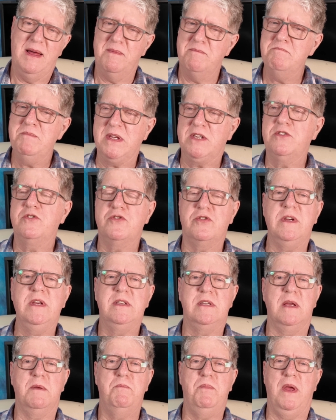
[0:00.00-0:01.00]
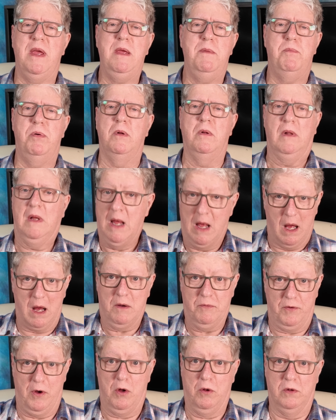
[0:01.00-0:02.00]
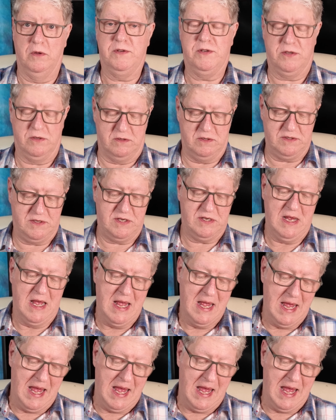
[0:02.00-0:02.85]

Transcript: mistreating people of all sorts.